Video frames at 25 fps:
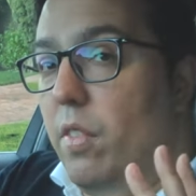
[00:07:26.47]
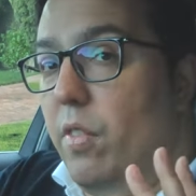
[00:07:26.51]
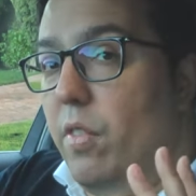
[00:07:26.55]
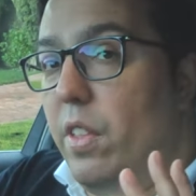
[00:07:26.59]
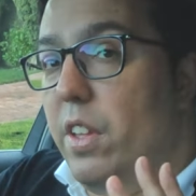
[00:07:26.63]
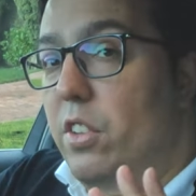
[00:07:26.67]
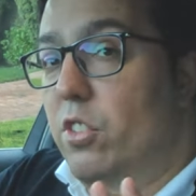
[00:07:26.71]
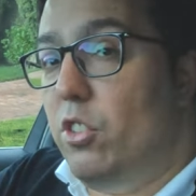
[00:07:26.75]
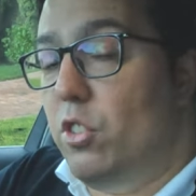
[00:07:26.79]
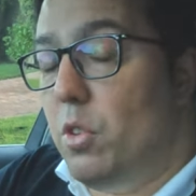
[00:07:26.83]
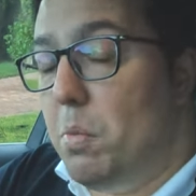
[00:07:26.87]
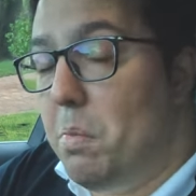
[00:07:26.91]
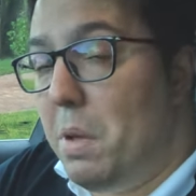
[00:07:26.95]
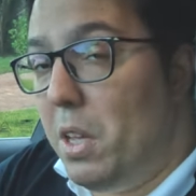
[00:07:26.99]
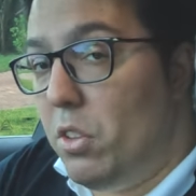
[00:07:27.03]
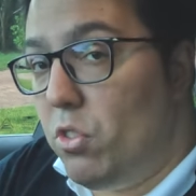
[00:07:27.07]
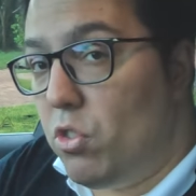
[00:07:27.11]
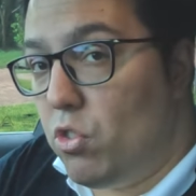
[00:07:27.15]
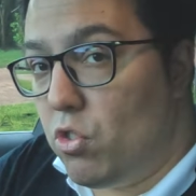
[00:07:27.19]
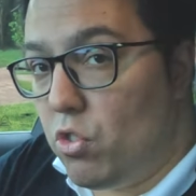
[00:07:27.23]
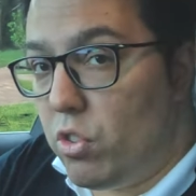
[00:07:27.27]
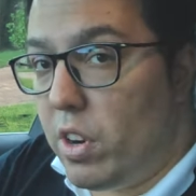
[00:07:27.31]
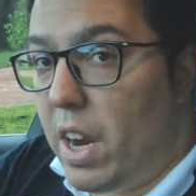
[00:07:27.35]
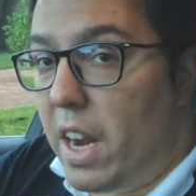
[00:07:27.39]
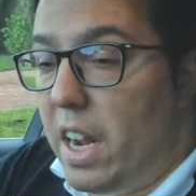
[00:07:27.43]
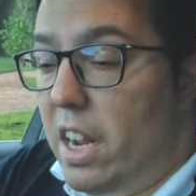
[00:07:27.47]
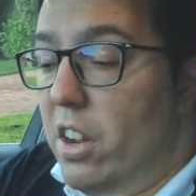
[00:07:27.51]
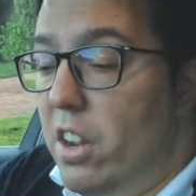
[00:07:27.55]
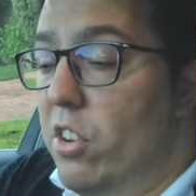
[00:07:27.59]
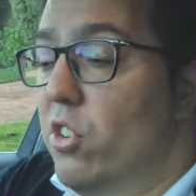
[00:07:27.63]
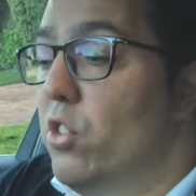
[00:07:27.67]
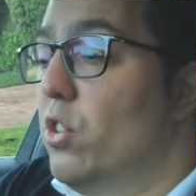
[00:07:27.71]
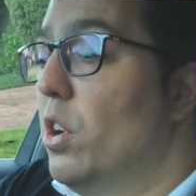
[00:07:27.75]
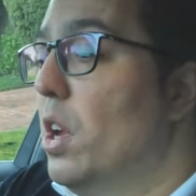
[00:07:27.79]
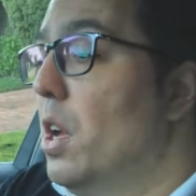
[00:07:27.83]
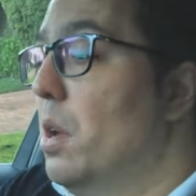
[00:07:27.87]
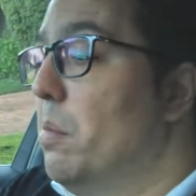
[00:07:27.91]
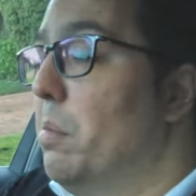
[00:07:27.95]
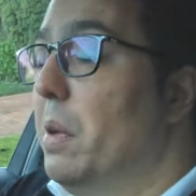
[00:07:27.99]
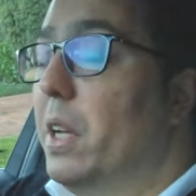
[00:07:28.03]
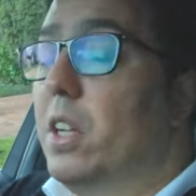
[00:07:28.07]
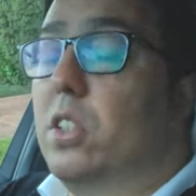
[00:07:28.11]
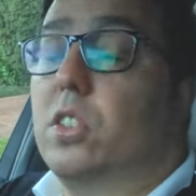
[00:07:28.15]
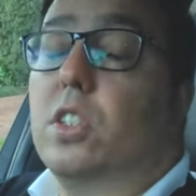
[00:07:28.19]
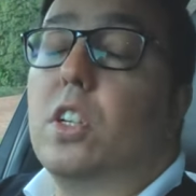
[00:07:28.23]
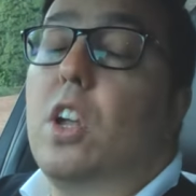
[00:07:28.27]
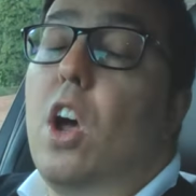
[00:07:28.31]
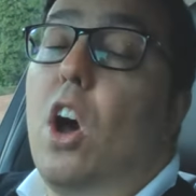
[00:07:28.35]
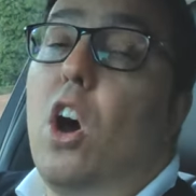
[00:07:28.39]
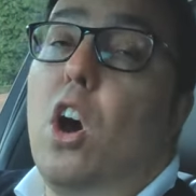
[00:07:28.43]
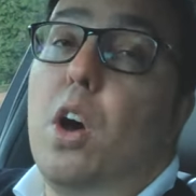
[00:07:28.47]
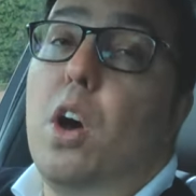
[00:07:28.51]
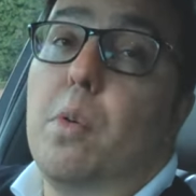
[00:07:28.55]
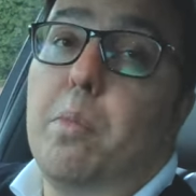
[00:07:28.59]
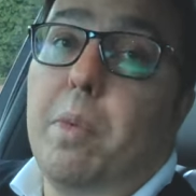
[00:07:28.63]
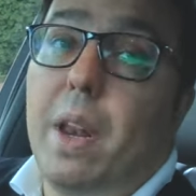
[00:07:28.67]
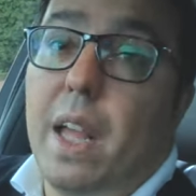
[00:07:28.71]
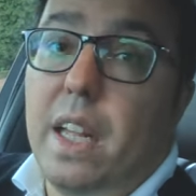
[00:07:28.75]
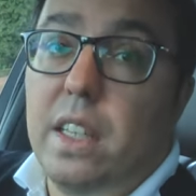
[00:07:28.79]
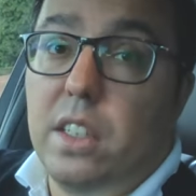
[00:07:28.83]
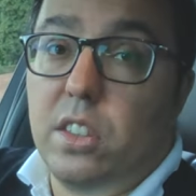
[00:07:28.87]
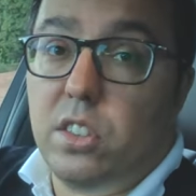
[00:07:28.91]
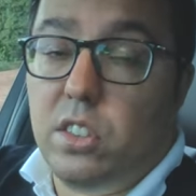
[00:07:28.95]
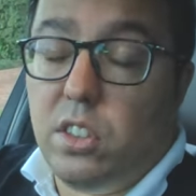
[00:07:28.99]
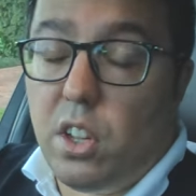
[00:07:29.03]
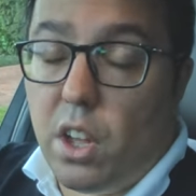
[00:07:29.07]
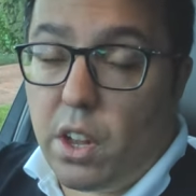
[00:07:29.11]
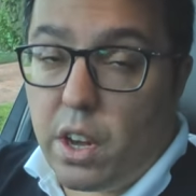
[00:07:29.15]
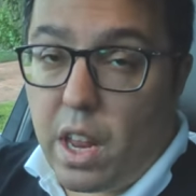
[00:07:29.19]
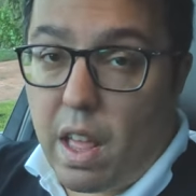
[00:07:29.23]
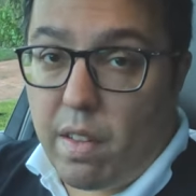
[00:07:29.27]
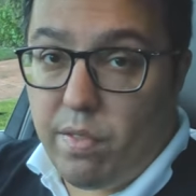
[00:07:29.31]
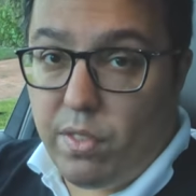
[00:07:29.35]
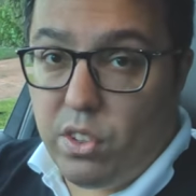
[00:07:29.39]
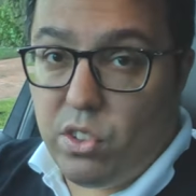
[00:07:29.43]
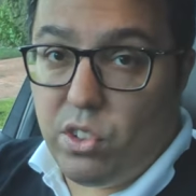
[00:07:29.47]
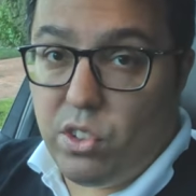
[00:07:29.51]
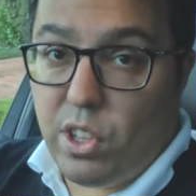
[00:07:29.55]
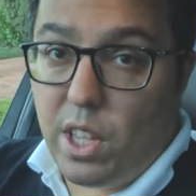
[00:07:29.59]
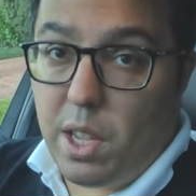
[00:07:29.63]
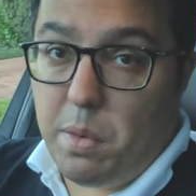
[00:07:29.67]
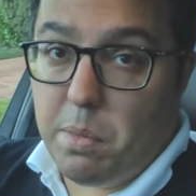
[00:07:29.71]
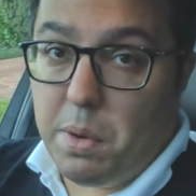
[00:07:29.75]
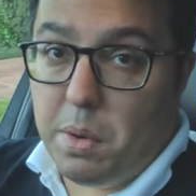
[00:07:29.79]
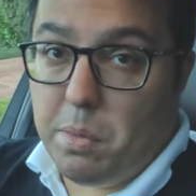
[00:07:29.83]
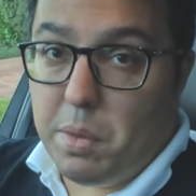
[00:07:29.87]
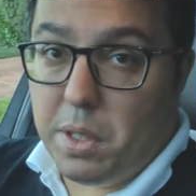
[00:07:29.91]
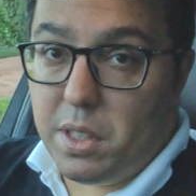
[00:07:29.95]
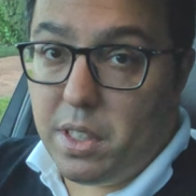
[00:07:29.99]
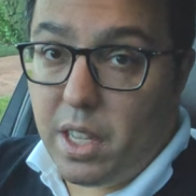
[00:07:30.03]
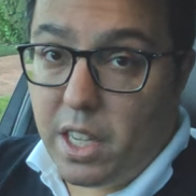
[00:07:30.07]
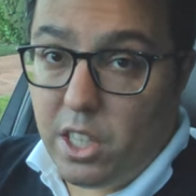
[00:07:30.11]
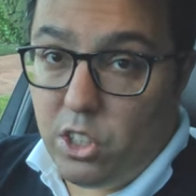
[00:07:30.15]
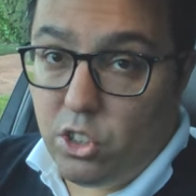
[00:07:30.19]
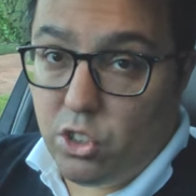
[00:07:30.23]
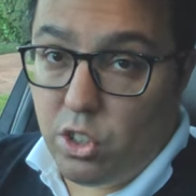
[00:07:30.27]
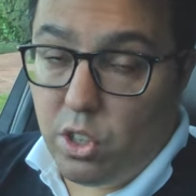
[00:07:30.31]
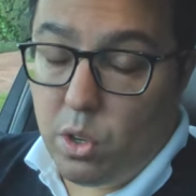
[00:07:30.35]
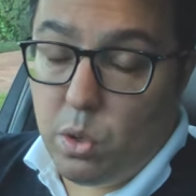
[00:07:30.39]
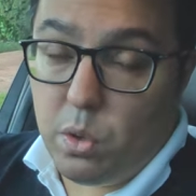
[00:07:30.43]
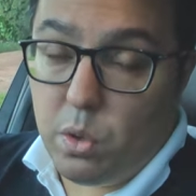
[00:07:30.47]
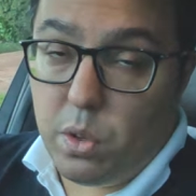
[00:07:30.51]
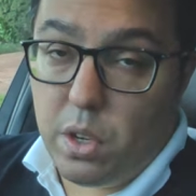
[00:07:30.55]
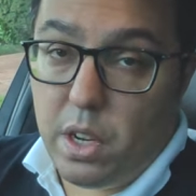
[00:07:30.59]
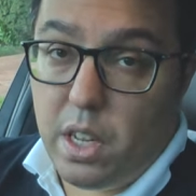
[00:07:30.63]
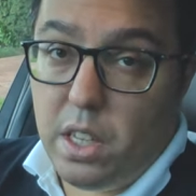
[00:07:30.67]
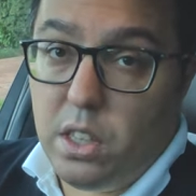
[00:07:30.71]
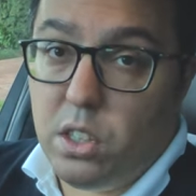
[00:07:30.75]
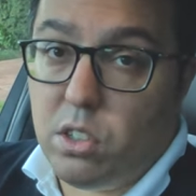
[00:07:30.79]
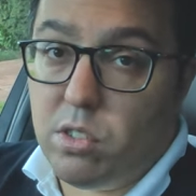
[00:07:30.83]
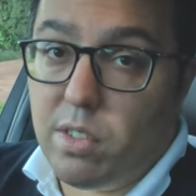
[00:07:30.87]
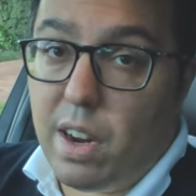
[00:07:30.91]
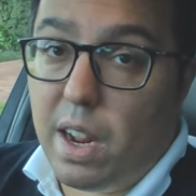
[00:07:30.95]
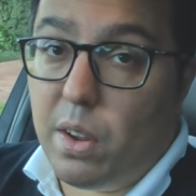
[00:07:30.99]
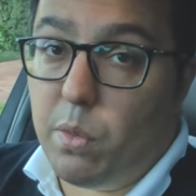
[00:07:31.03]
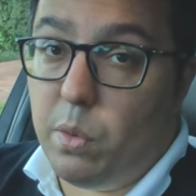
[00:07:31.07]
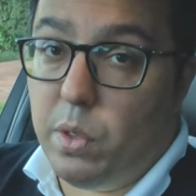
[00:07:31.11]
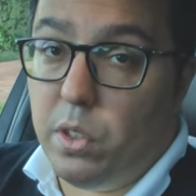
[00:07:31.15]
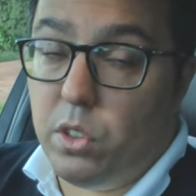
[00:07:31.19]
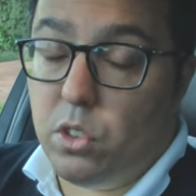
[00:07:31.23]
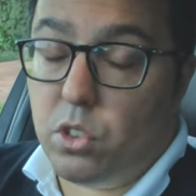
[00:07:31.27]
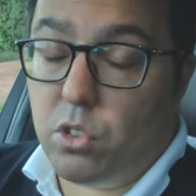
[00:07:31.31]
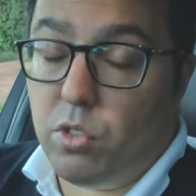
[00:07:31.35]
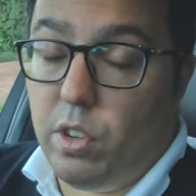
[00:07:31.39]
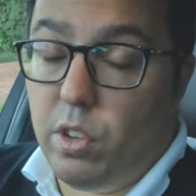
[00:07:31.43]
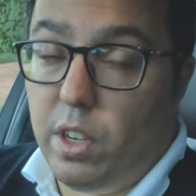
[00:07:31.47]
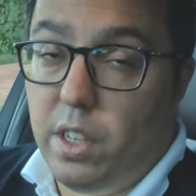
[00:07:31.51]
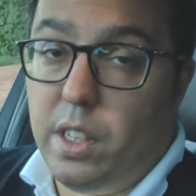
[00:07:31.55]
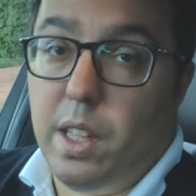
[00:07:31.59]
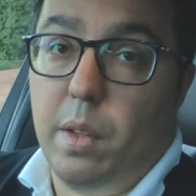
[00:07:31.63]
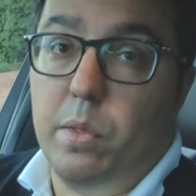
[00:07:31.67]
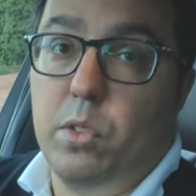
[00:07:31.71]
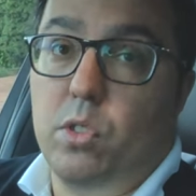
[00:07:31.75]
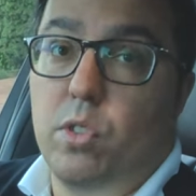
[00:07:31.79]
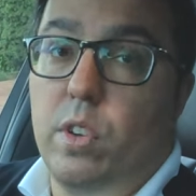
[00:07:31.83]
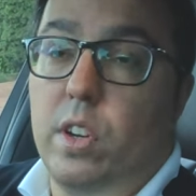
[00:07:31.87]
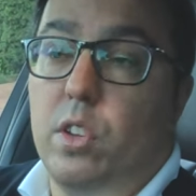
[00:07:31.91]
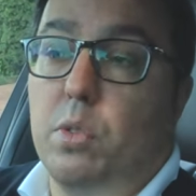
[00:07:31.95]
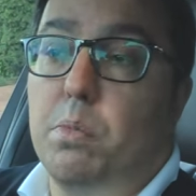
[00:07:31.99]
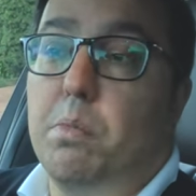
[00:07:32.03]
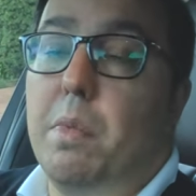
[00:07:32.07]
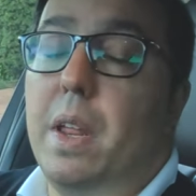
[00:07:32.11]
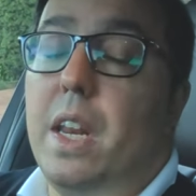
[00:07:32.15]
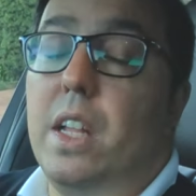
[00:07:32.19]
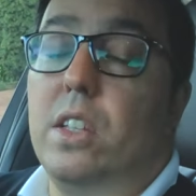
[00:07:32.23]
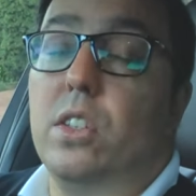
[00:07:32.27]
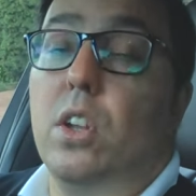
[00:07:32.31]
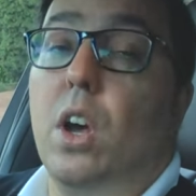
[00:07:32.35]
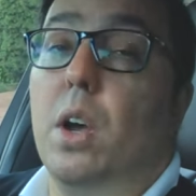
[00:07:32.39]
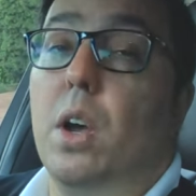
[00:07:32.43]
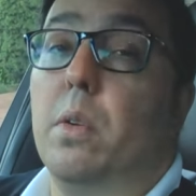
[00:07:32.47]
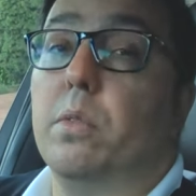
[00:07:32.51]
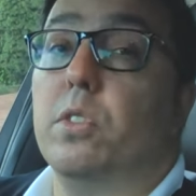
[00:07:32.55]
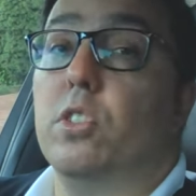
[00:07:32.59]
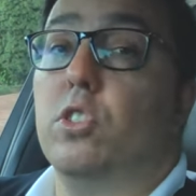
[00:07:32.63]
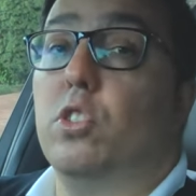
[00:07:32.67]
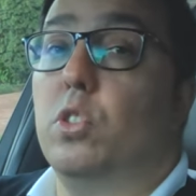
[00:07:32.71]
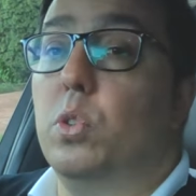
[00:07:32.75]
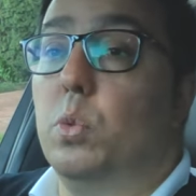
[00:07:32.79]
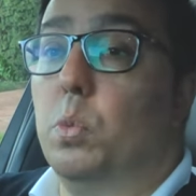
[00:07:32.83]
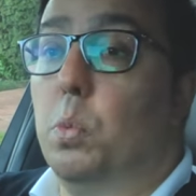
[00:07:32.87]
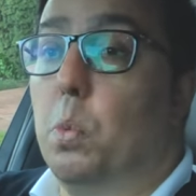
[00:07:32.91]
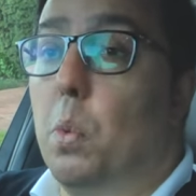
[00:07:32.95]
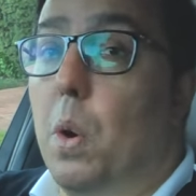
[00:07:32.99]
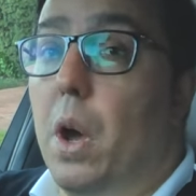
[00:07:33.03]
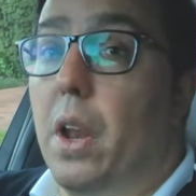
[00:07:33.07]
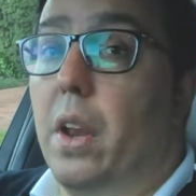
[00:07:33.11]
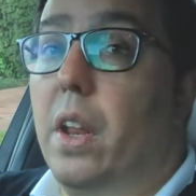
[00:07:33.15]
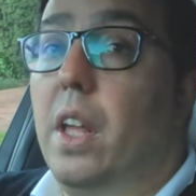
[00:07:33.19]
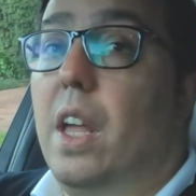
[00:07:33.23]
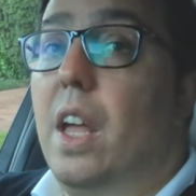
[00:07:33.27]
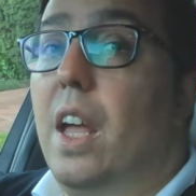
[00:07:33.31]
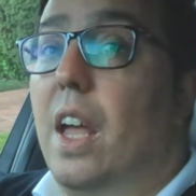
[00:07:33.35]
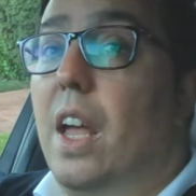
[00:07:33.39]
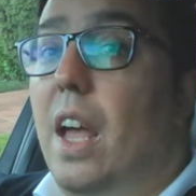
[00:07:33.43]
This is a bit strange because CarPlay does not have the same limitation. You can interact with the screen and tap the screen as many times as you want.